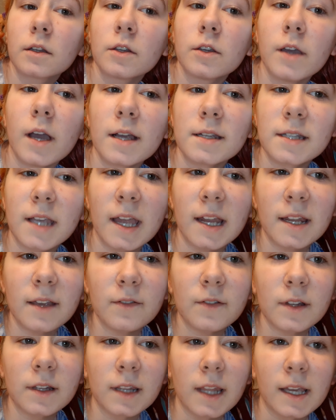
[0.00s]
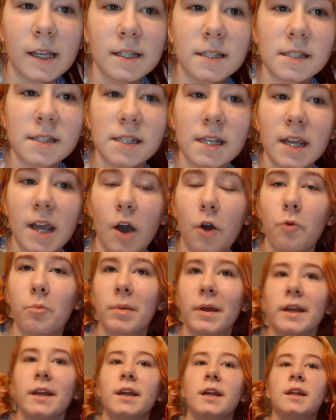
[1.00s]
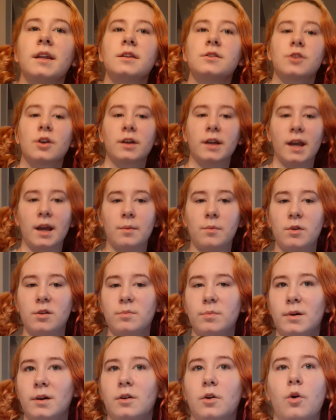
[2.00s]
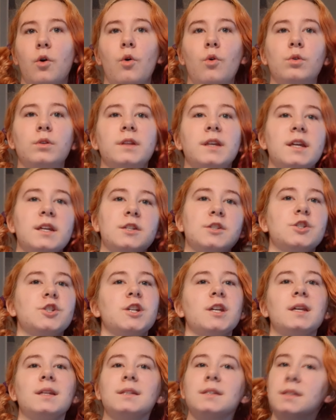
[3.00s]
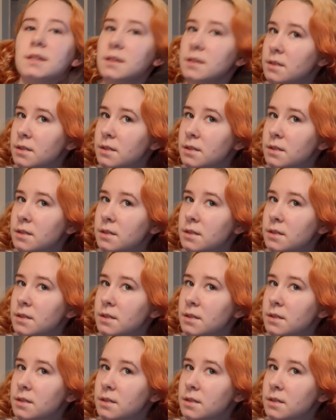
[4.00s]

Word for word: You guys can't even like see how pink it is on camera, but holy shit.